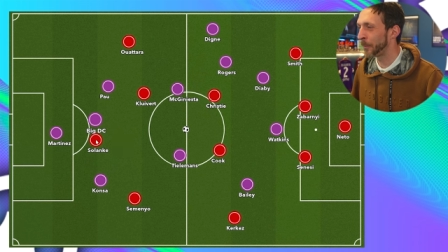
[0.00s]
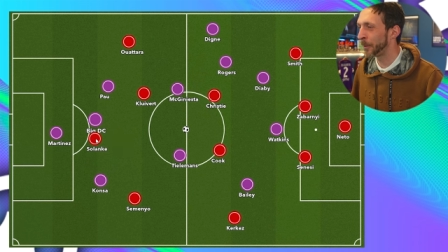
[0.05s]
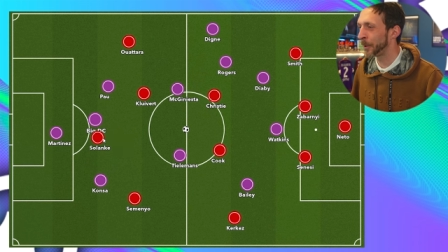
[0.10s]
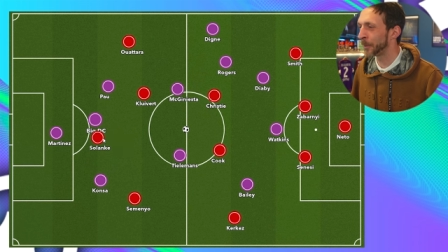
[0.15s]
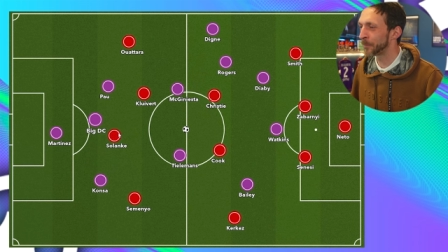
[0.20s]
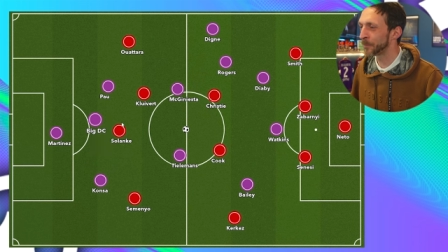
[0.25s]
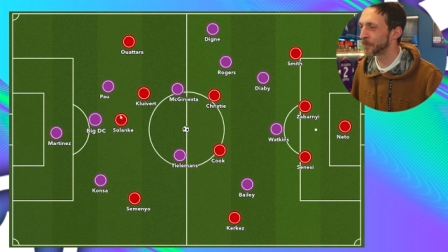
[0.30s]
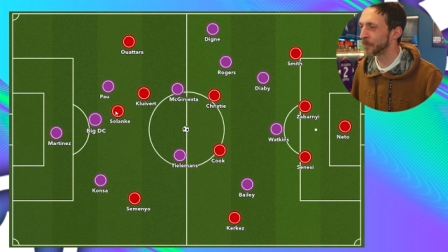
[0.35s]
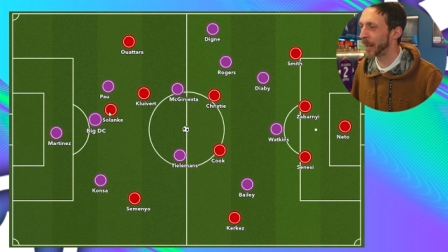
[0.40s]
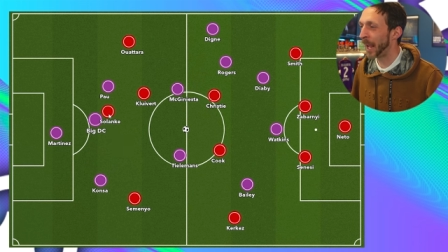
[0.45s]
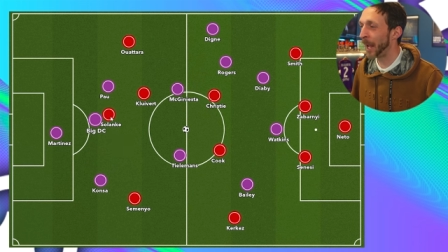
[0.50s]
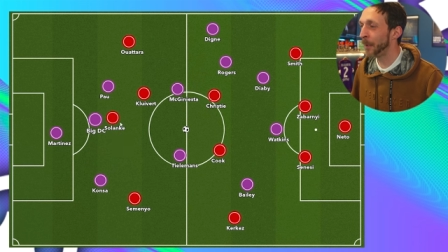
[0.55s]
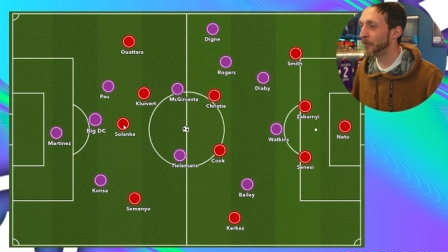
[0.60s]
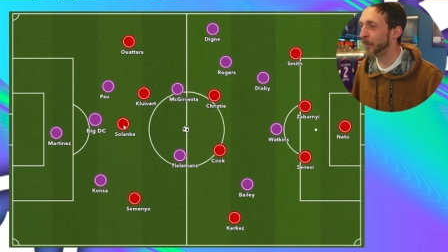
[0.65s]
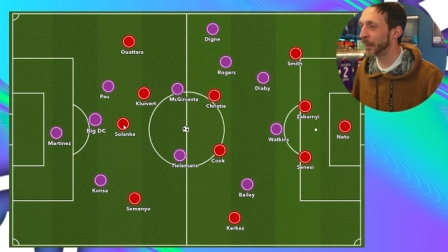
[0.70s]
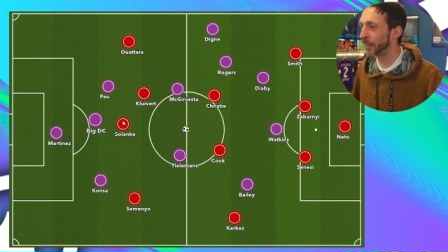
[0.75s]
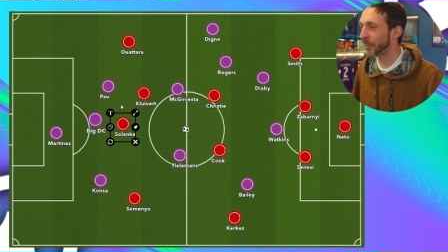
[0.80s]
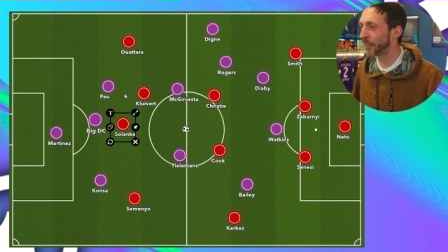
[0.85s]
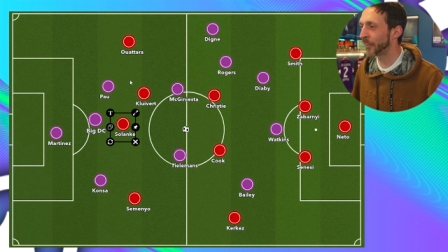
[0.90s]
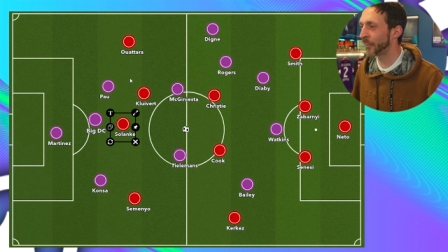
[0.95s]
But him
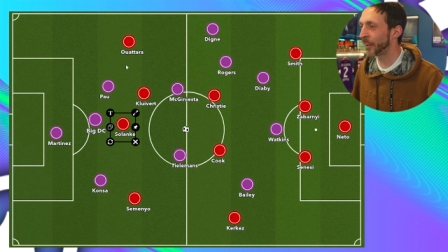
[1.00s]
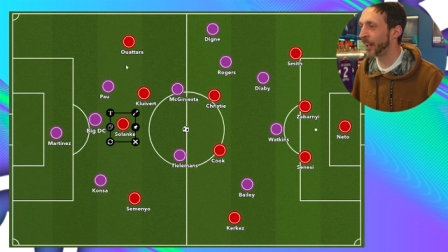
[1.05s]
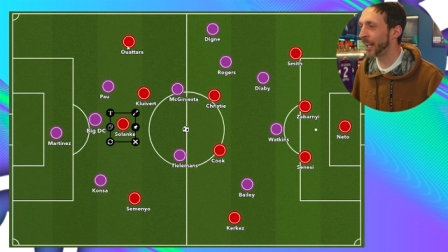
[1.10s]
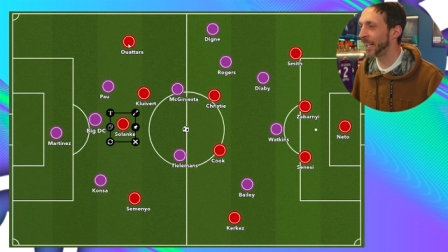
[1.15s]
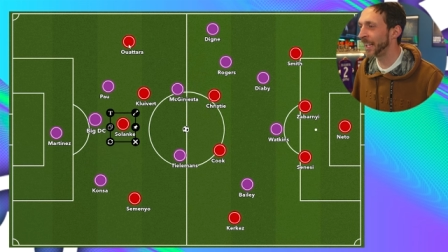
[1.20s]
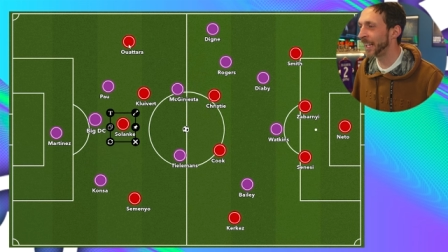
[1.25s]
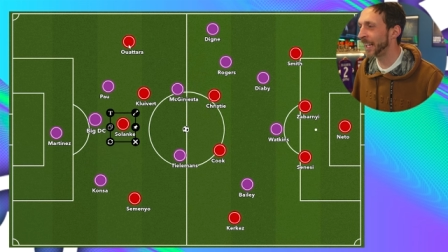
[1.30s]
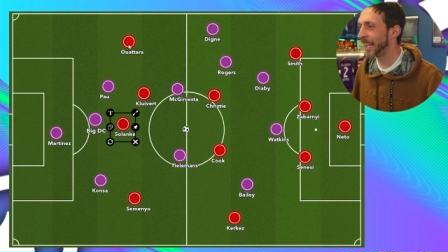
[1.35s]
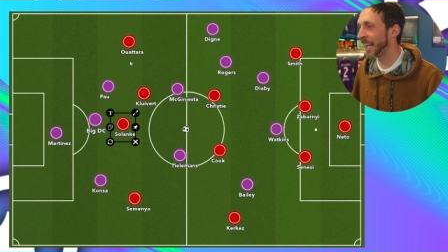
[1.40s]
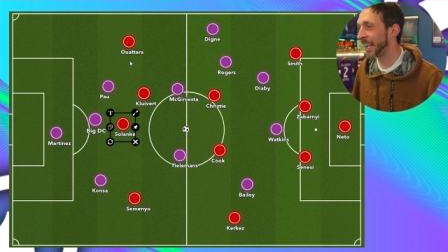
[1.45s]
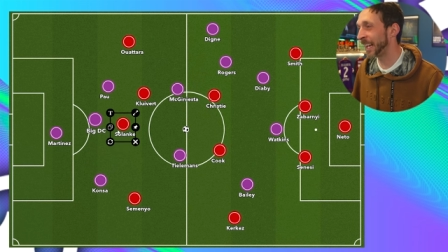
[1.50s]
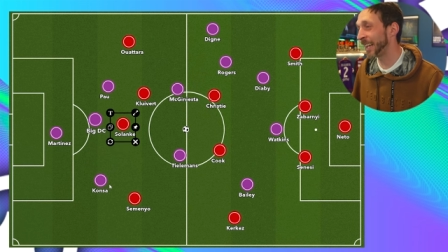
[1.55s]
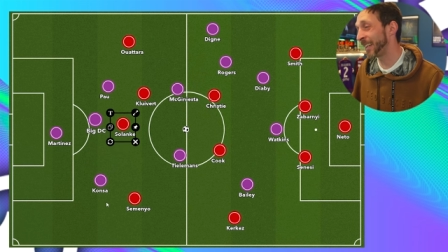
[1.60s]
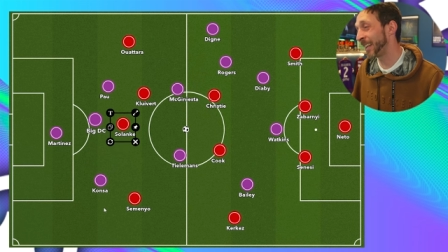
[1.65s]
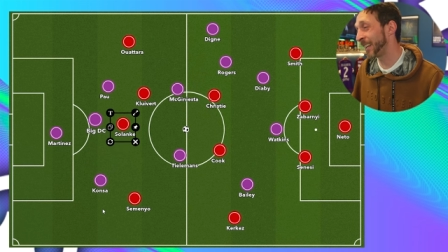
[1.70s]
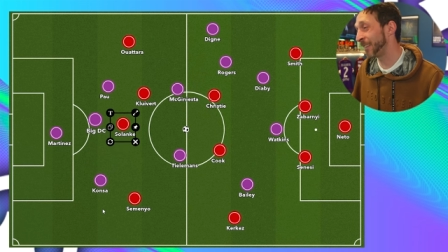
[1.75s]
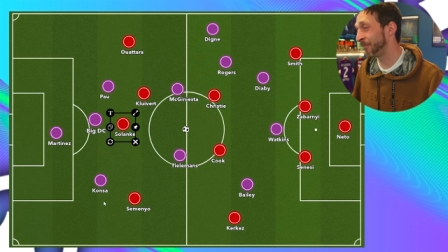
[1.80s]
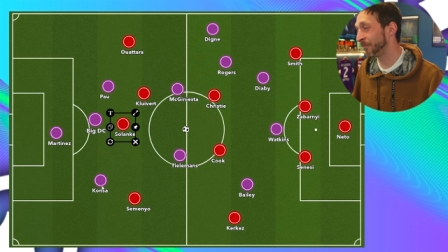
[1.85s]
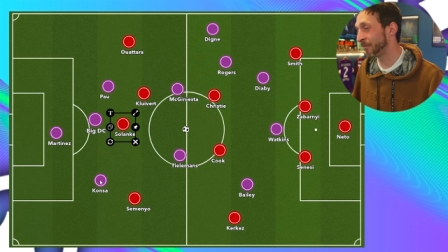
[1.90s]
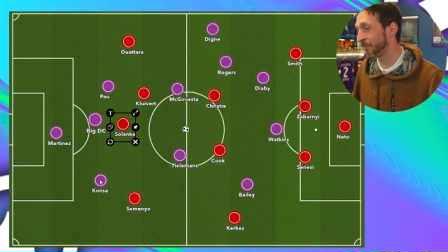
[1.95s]
versus Solanke, and
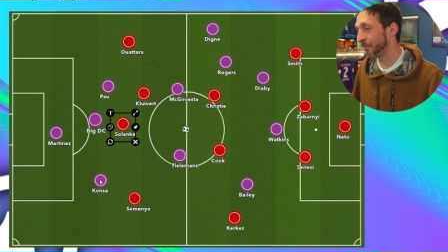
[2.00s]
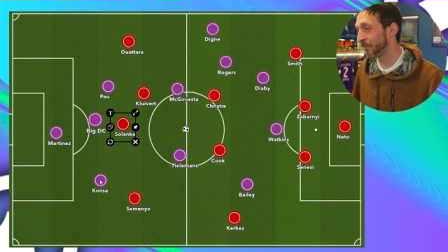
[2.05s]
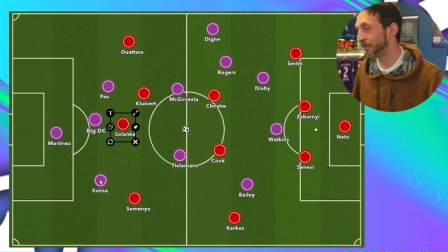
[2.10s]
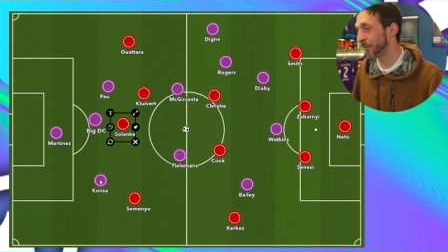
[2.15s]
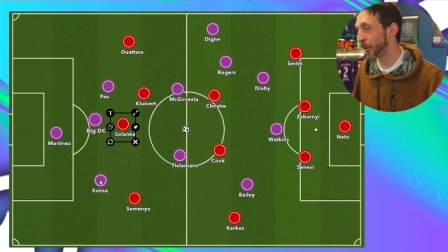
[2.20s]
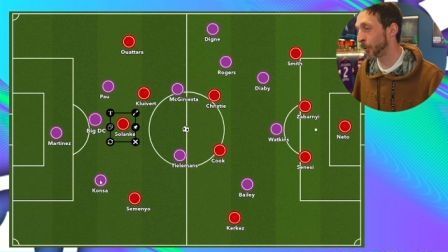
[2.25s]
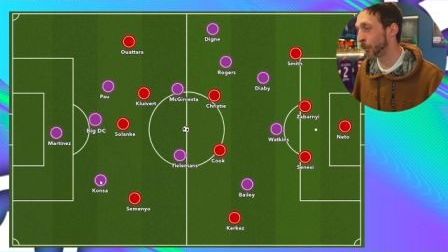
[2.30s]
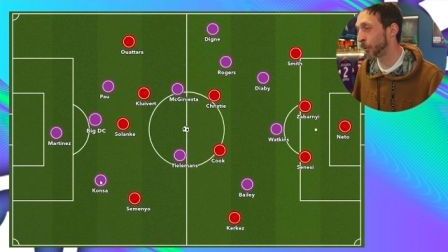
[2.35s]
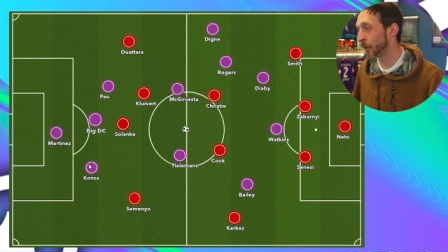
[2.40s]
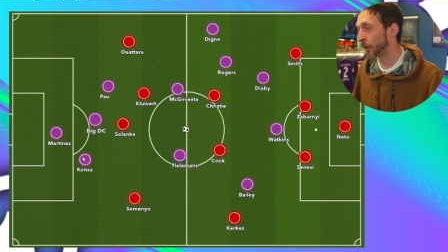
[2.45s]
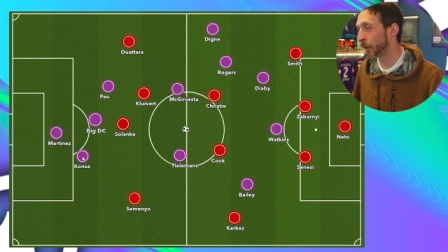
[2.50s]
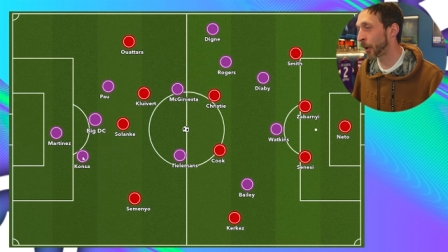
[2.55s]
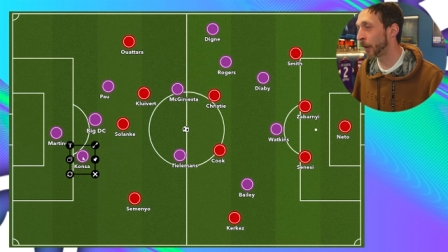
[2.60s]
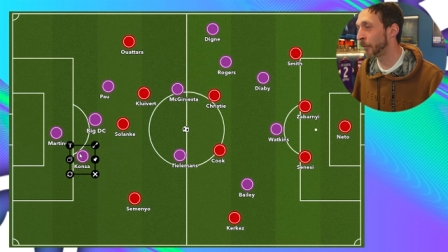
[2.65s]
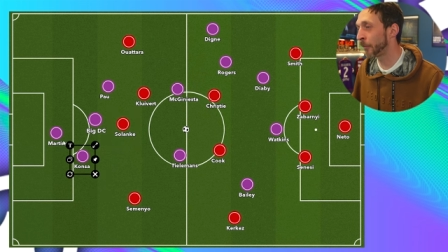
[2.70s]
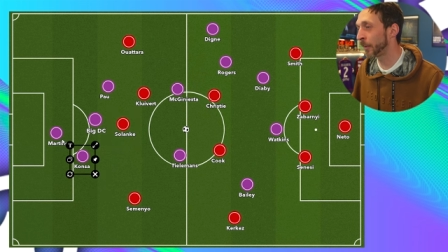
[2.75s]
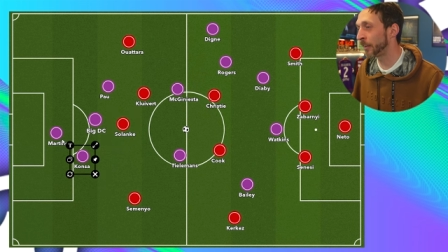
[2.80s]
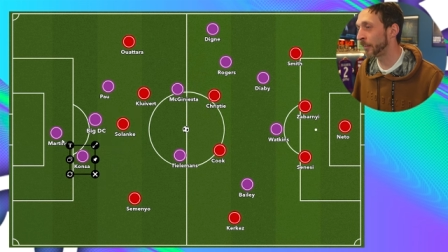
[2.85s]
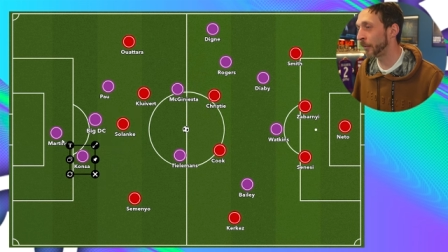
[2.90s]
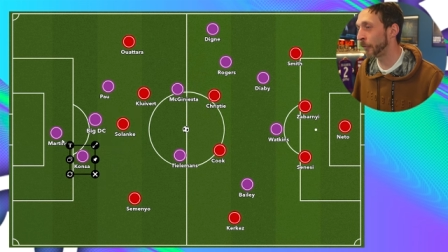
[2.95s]
then, you know, the
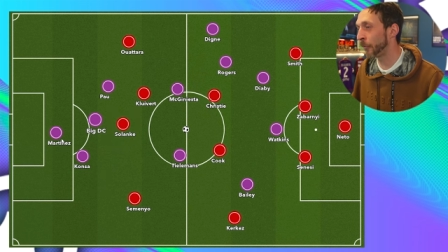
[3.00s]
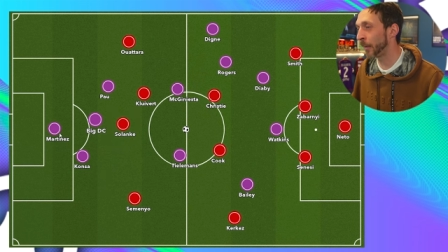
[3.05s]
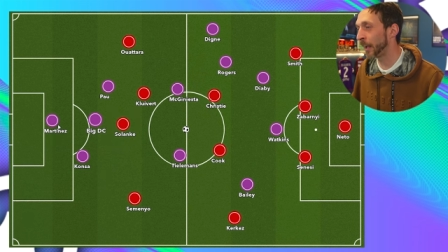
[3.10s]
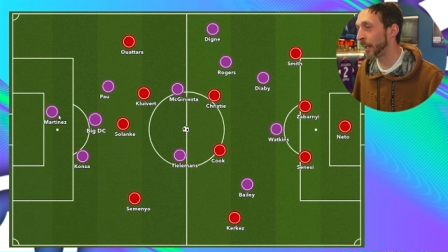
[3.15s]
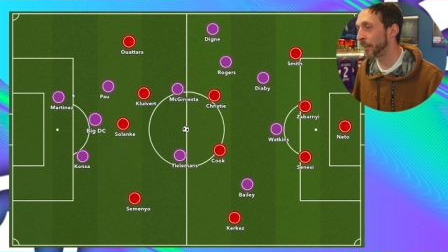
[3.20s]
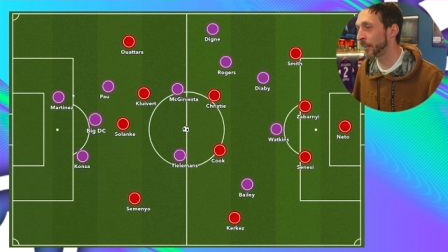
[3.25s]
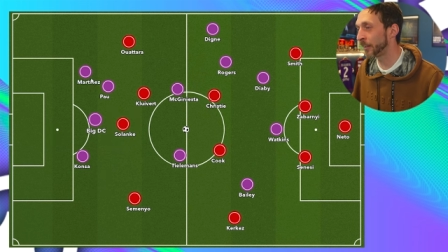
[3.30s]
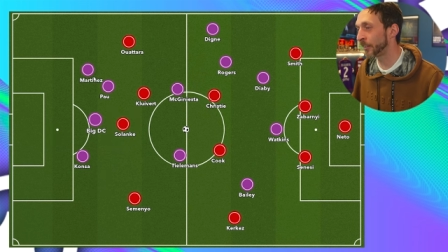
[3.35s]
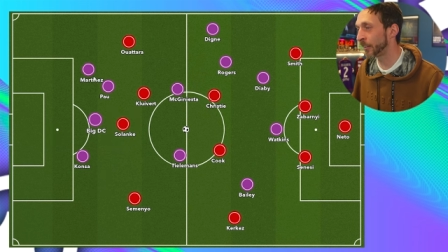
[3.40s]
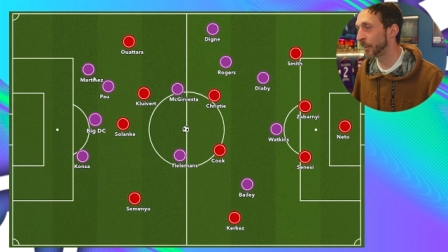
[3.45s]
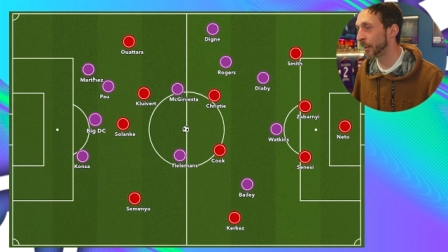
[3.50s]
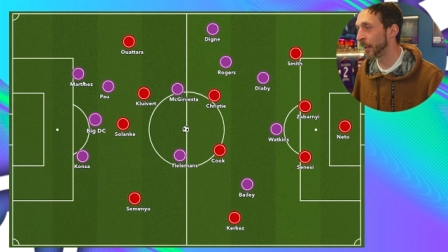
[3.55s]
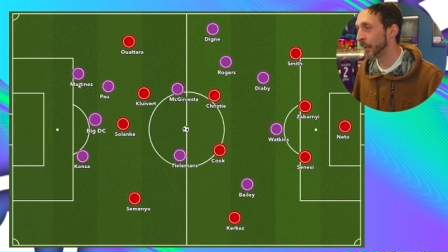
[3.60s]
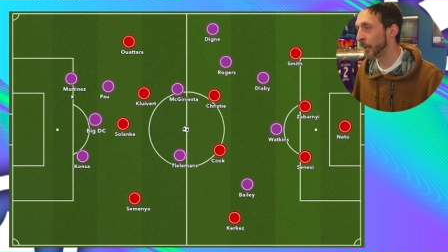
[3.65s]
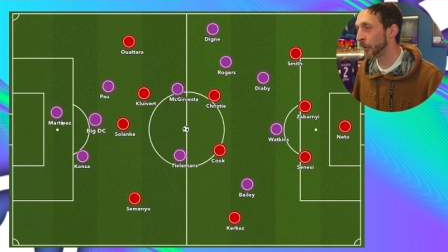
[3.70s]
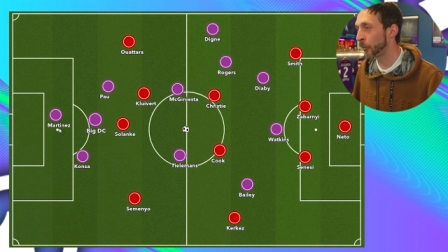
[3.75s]
recovering defence,